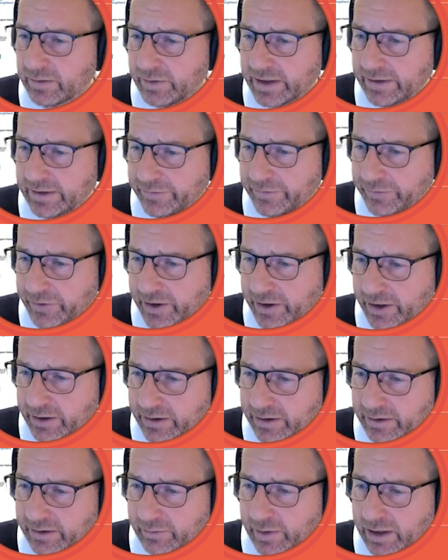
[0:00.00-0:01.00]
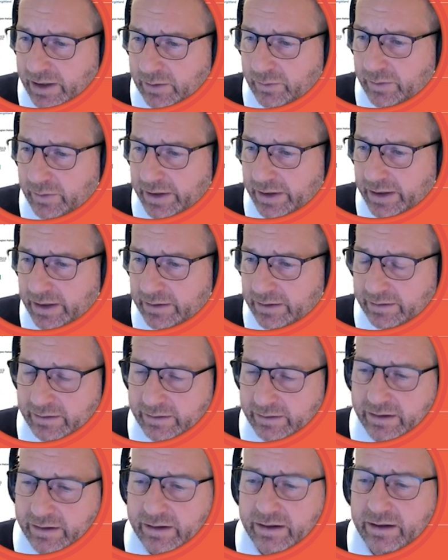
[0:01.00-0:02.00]
We can further, while we
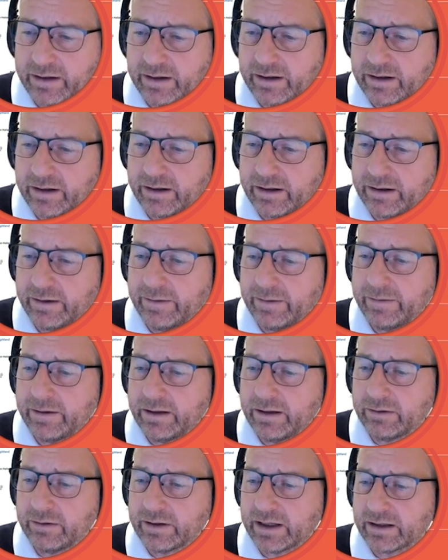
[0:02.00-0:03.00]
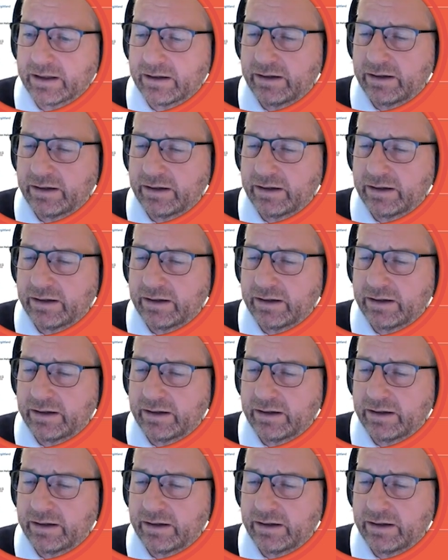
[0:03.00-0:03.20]
wait, look